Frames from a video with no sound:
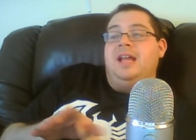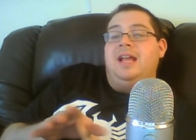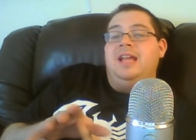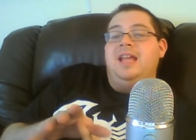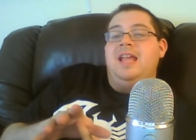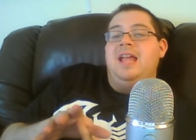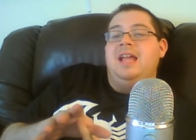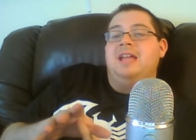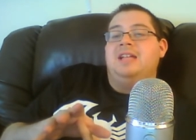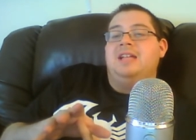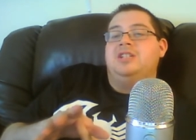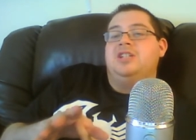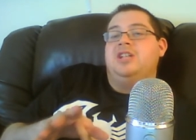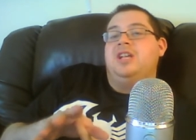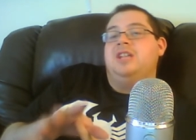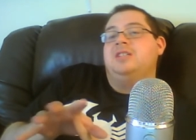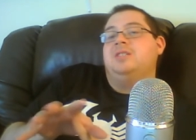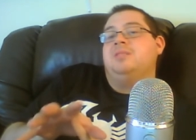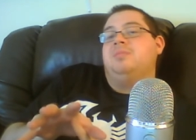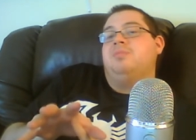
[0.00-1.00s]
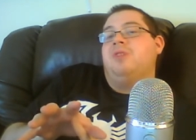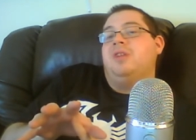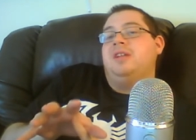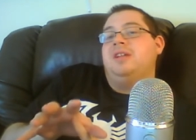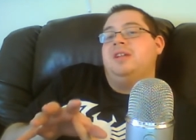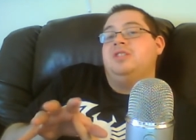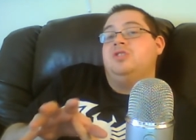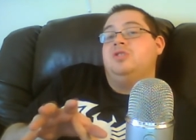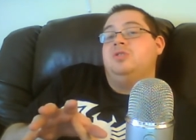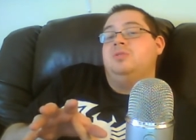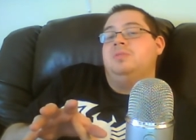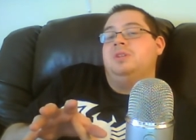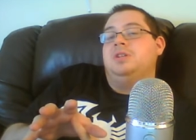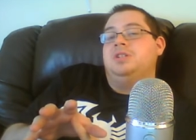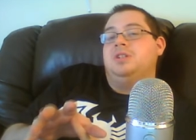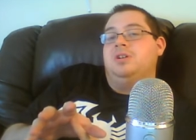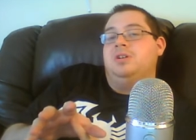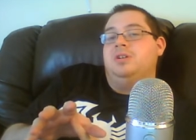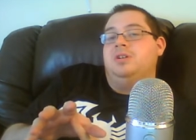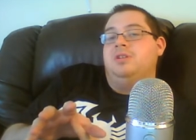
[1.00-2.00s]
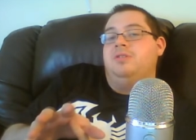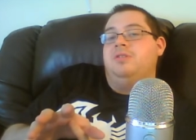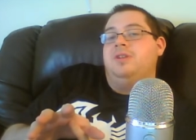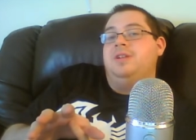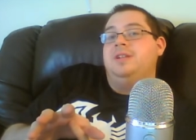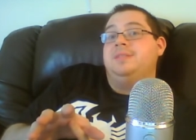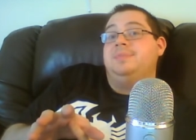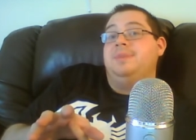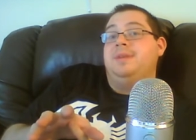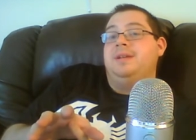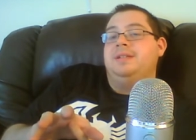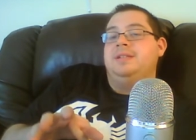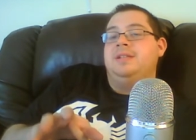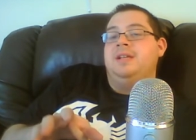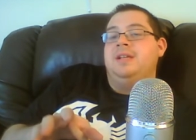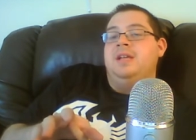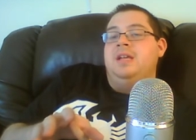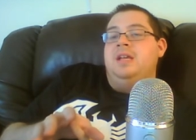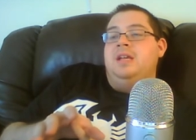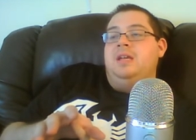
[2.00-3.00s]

I can't change the price too much on CreateSpace.